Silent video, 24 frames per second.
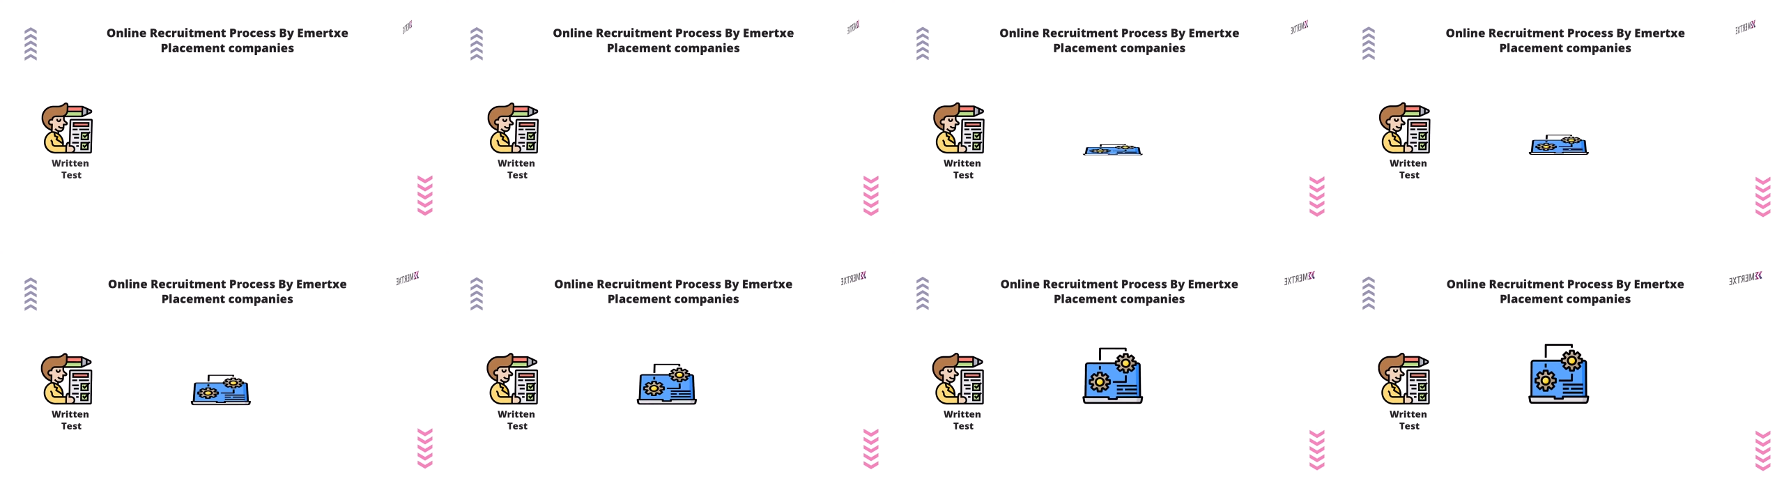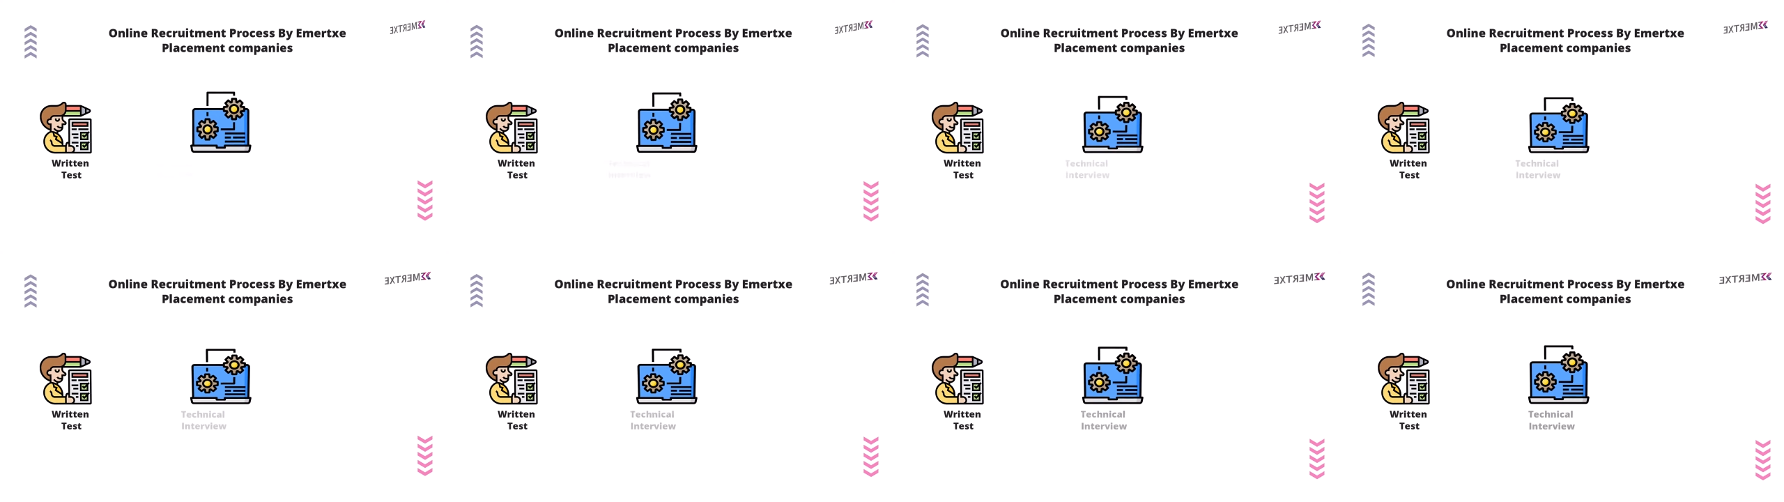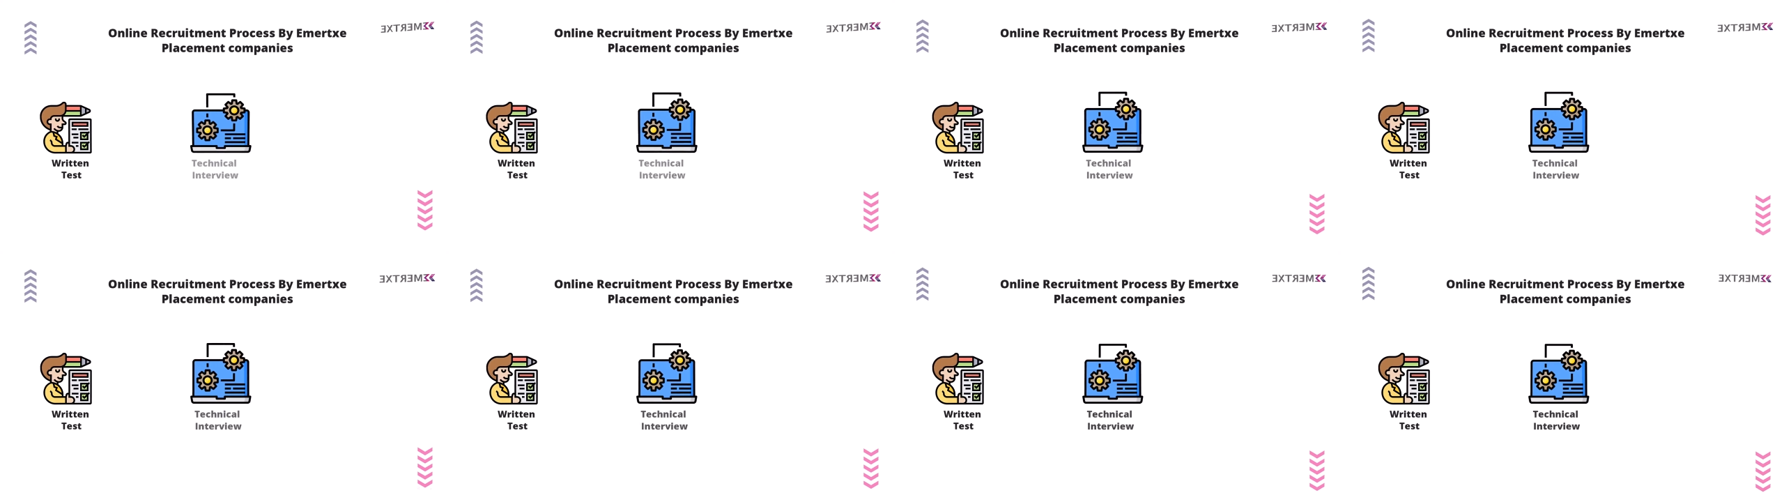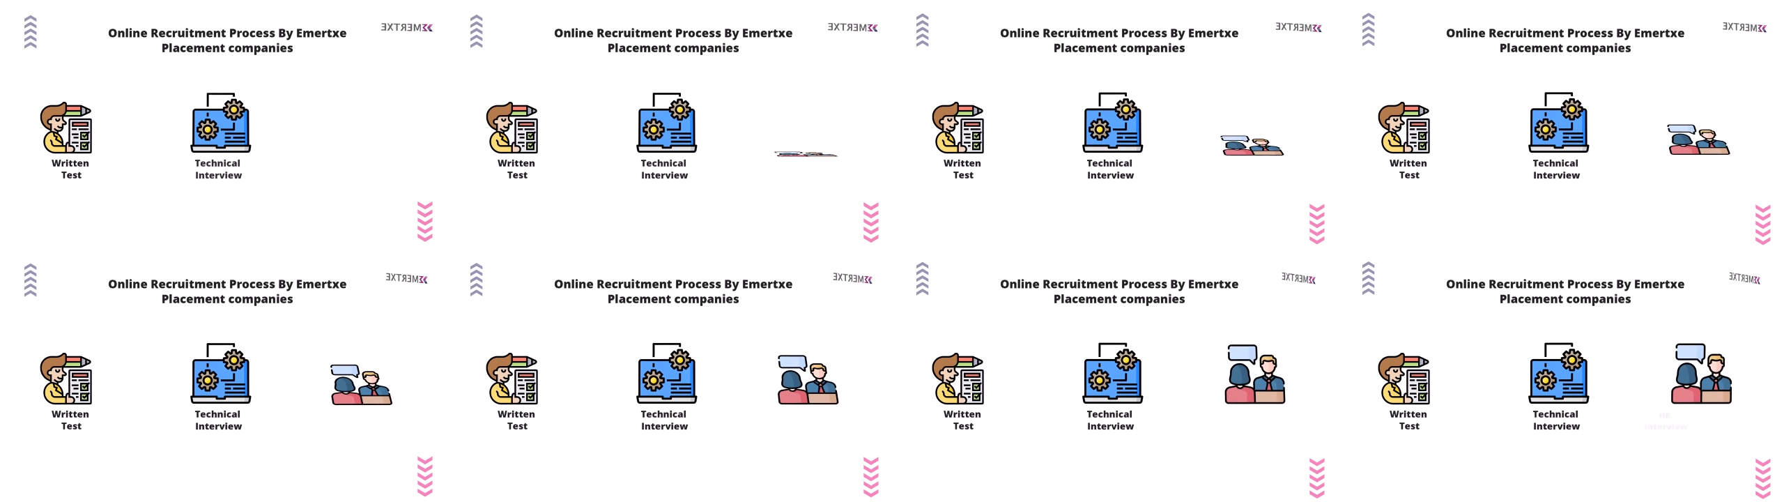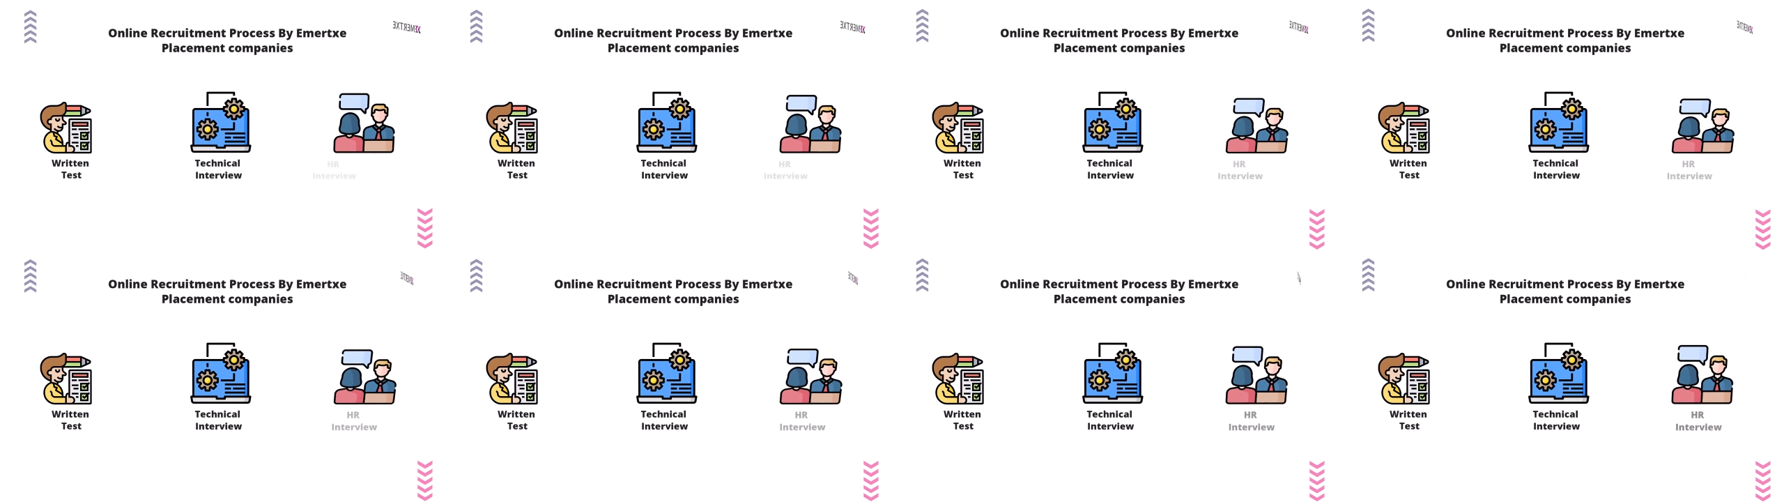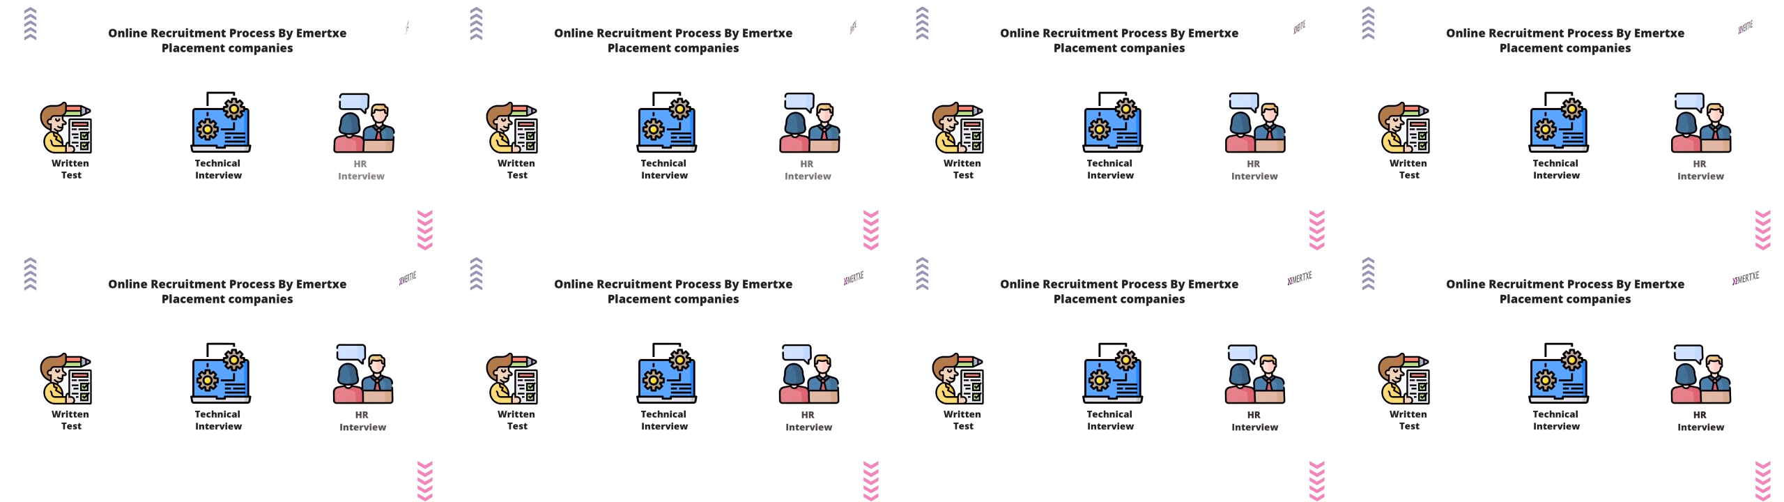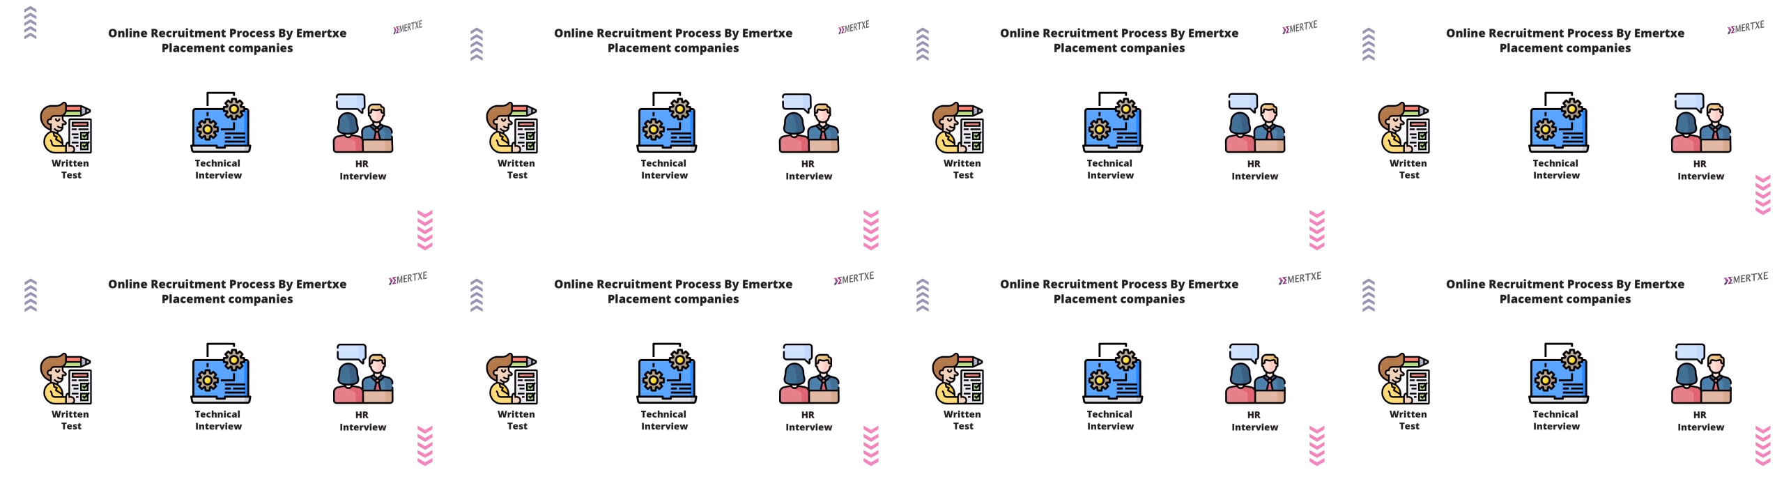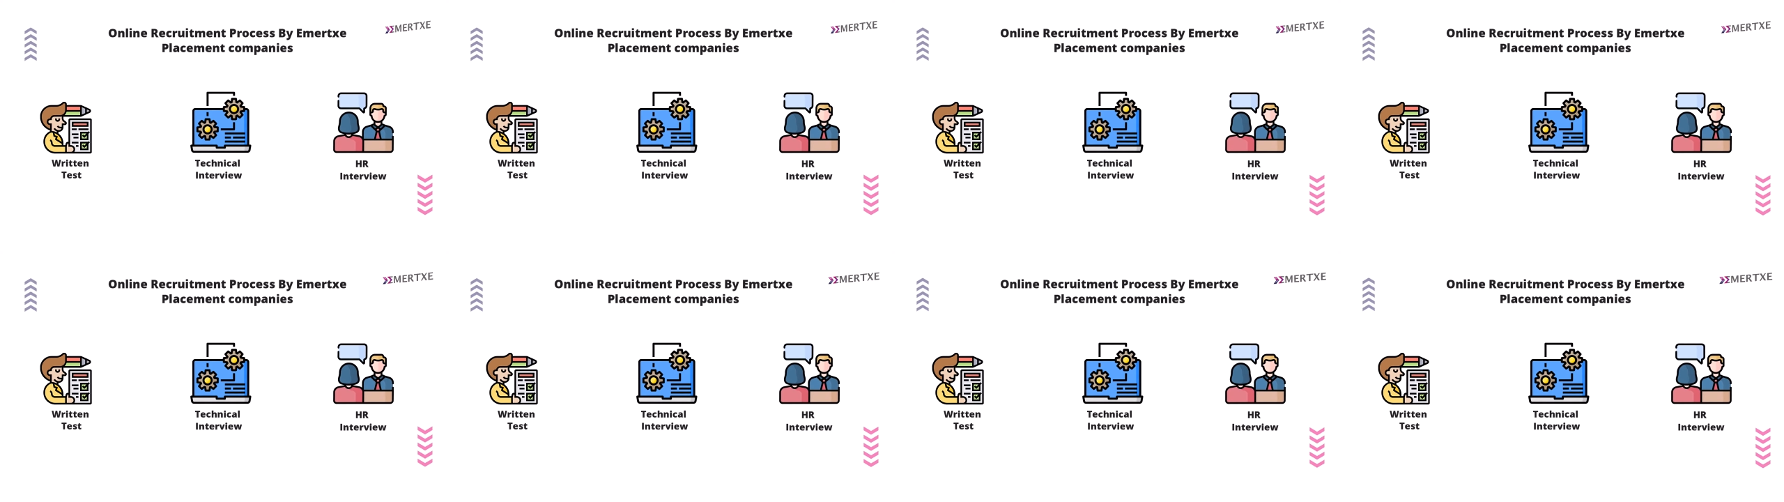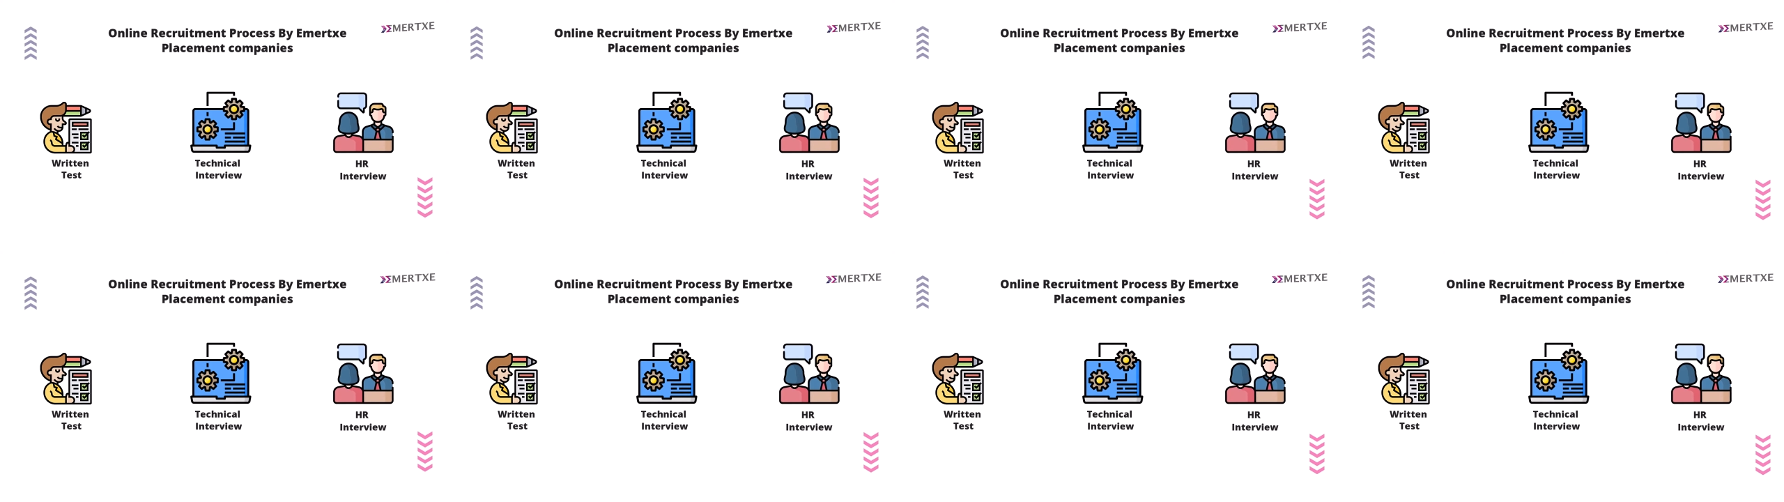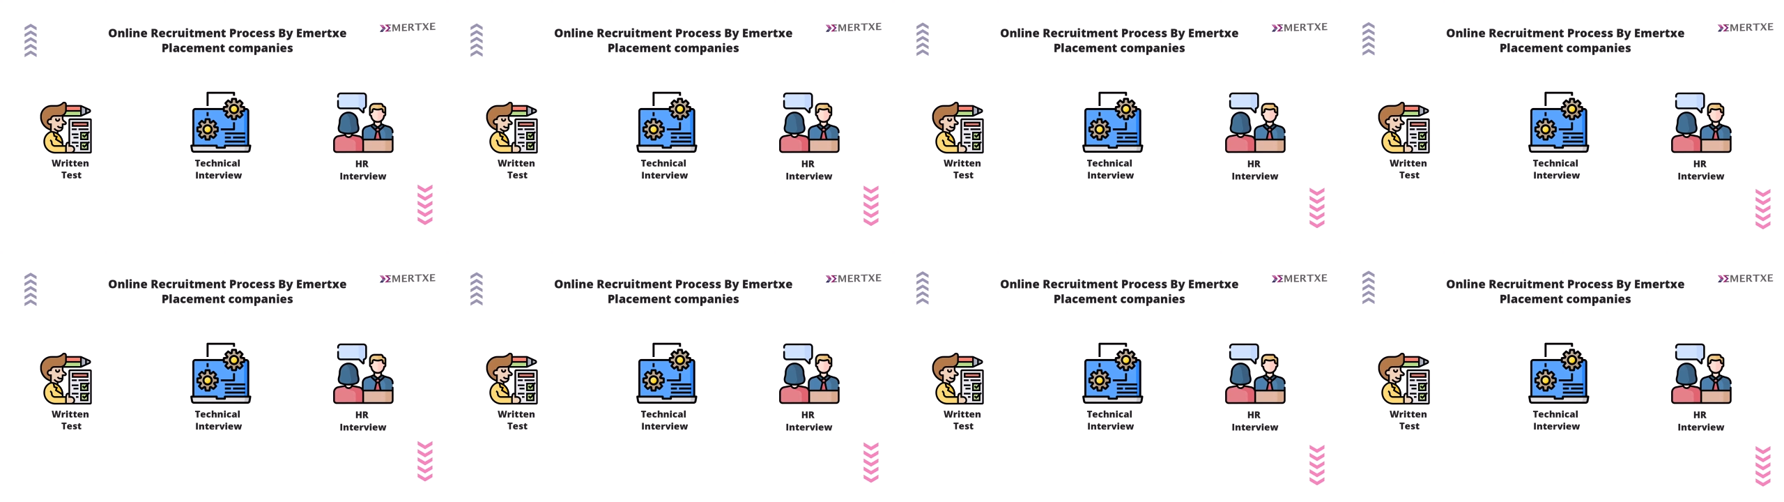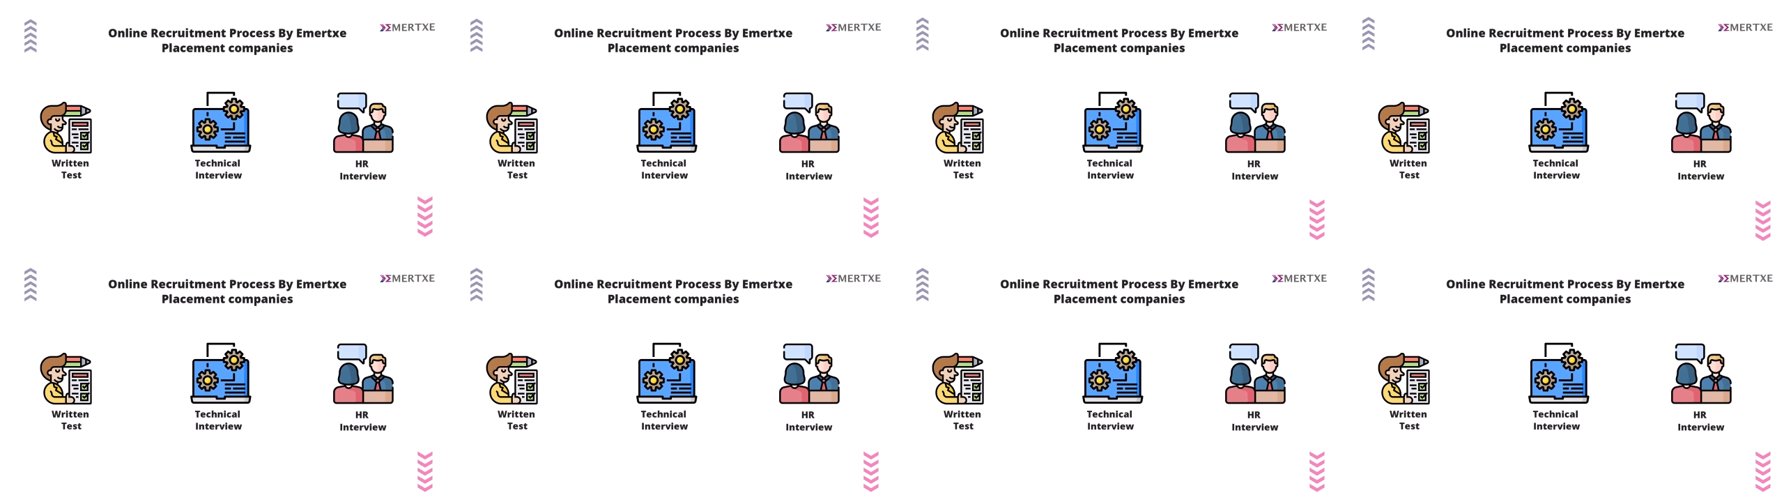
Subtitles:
Nobody's mouth can be seen.